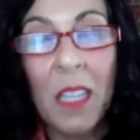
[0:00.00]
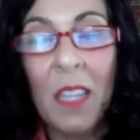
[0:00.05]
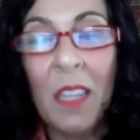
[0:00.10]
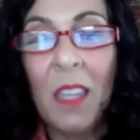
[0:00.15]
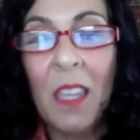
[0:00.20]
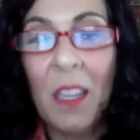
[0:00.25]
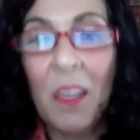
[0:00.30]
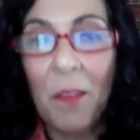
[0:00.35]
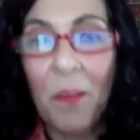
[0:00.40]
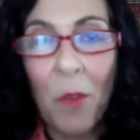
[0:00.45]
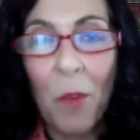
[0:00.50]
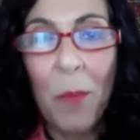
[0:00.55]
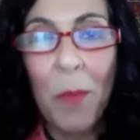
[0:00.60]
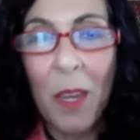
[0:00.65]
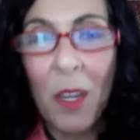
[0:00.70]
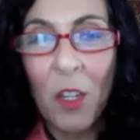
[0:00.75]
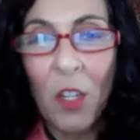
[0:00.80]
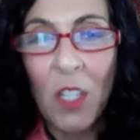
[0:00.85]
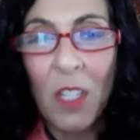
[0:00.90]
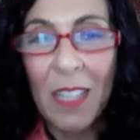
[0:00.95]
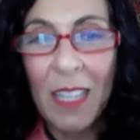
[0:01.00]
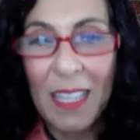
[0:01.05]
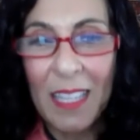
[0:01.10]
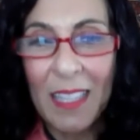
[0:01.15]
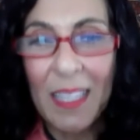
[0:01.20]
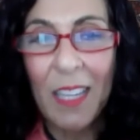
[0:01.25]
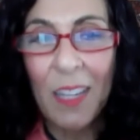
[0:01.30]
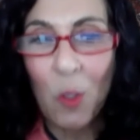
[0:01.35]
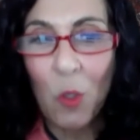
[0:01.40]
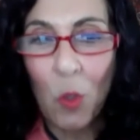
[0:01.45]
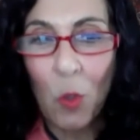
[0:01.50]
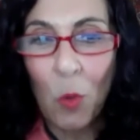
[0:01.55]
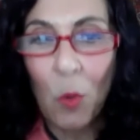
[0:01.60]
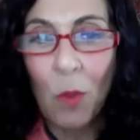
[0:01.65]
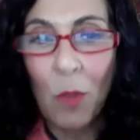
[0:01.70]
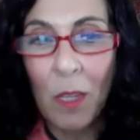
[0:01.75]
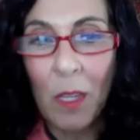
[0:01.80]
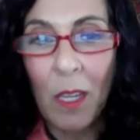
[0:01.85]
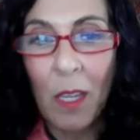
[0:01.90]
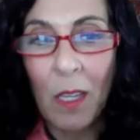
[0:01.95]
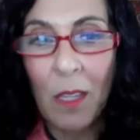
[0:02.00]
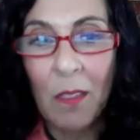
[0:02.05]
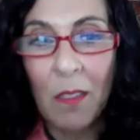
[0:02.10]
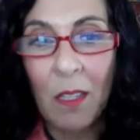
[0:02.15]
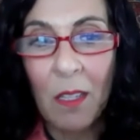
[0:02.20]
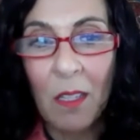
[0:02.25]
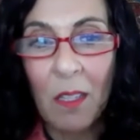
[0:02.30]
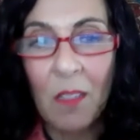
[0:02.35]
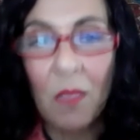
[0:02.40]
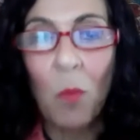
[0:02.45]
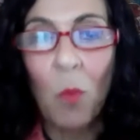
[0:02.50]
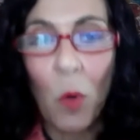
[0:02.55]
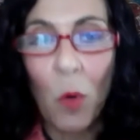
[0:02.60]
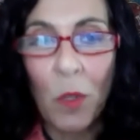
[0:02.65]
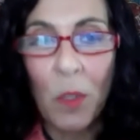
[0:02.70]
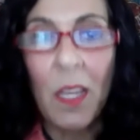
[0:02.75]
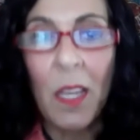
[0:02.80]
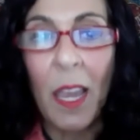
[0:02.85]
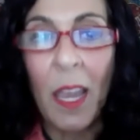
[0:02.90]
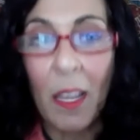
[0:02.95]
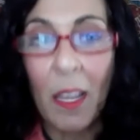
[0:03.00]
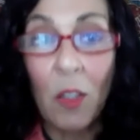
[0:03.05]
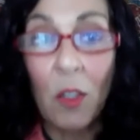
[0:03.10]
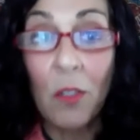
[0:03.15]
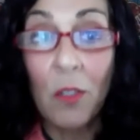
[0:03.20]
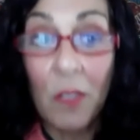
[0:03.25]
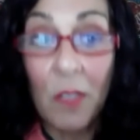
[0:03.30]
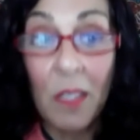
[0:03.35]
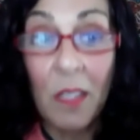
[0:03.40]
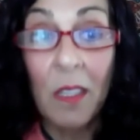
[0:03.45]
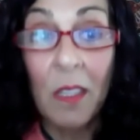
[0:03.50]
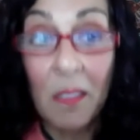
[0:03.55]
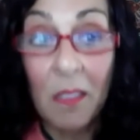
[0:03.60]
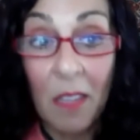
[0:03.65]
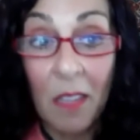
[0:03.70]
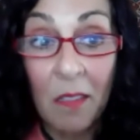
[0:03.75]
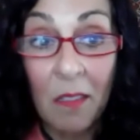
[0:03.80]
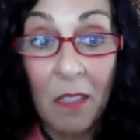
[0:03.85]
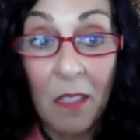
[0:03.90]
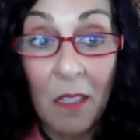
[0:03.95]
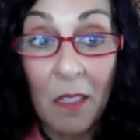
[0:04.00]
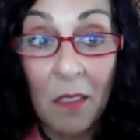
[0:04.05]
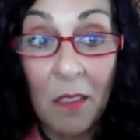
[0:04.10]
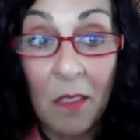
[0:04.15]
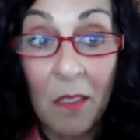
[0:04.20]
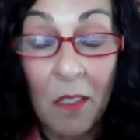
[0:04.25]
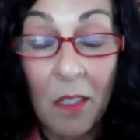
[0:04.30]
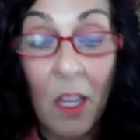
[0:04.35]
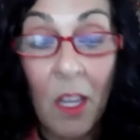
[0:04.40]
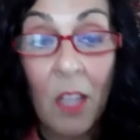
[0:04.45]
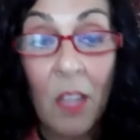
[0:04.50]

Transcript: the information in that toolkit is more tailored to the dentist.